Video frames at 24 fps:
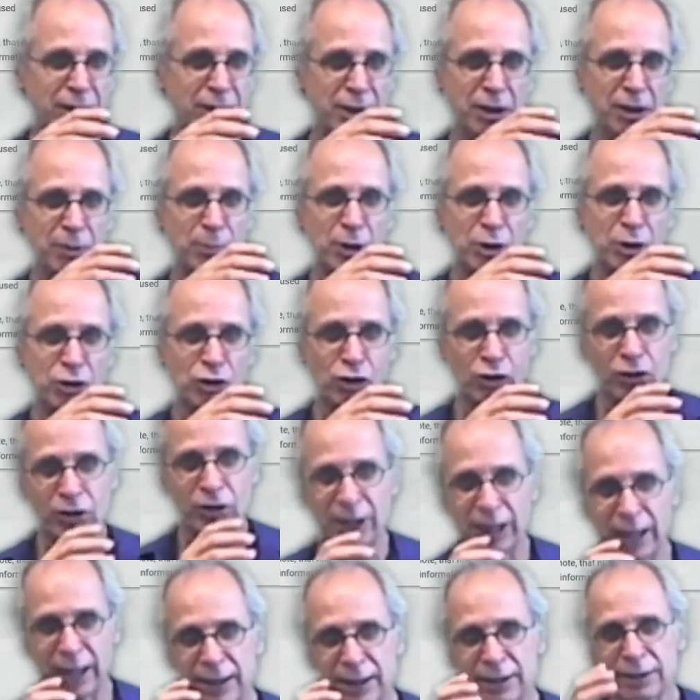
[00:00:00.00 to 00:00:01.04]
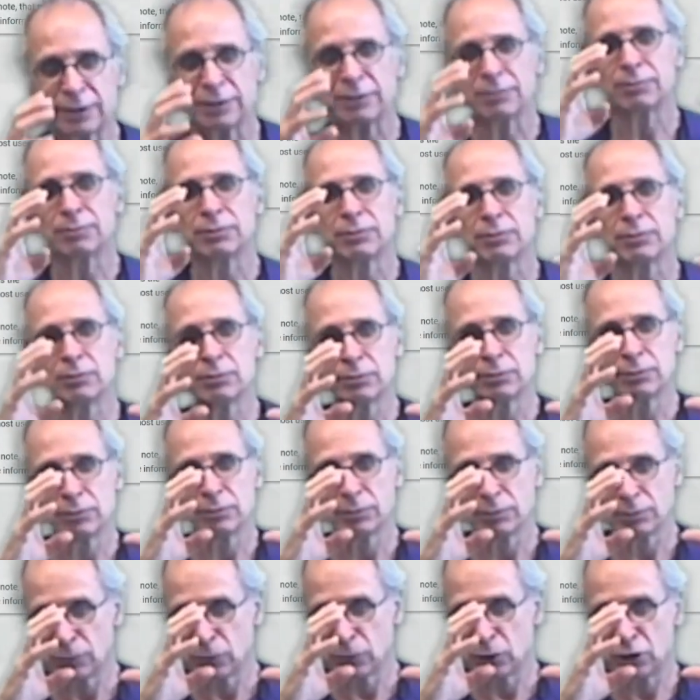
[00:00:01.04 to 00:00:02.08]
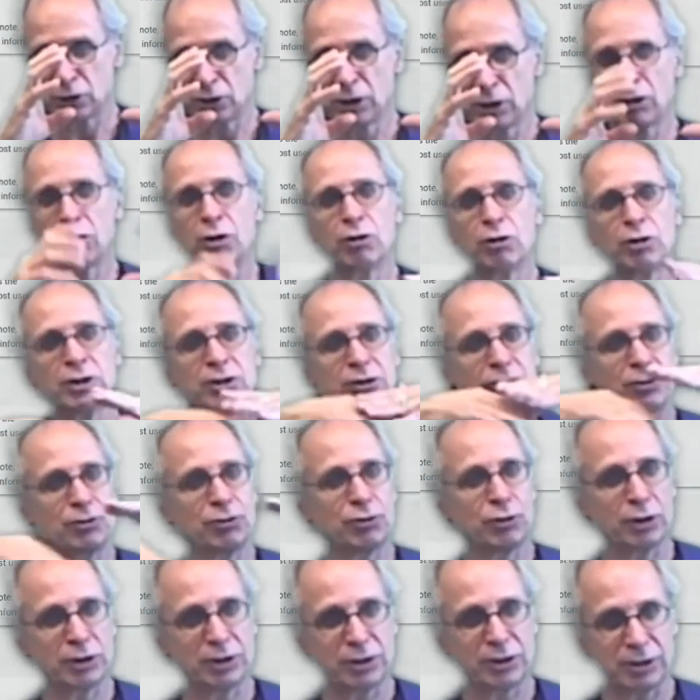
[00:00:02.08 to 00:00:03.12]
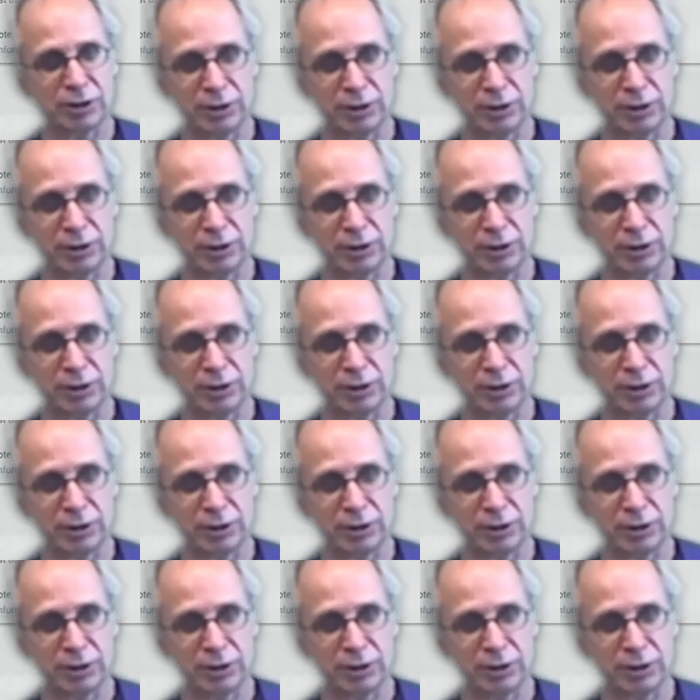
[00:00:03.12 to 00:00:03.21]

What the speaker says: image stack 0 is the first